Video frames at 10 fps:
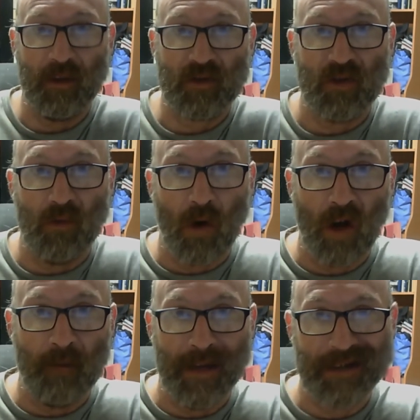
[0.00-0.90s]
the two
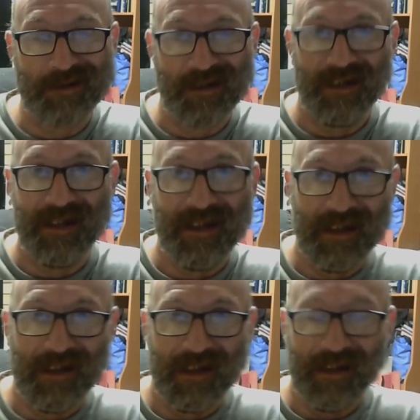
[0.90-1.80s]
iMacs.
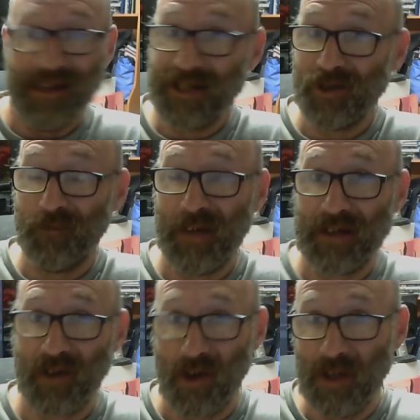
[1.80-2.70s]
In actual
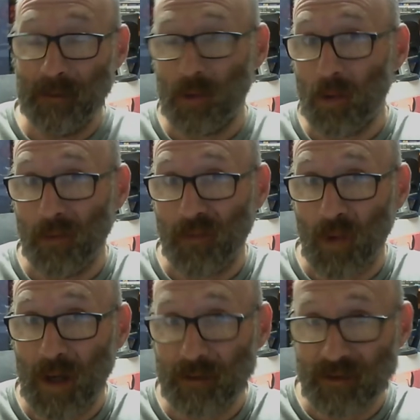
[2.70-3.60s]
fact, I only pull
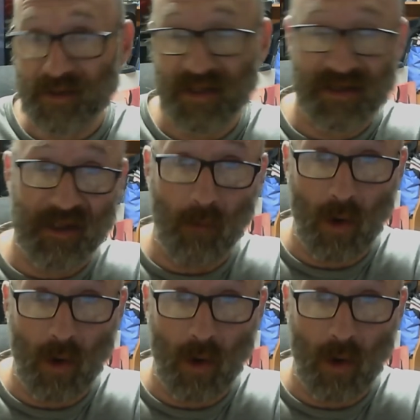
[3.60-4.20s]
460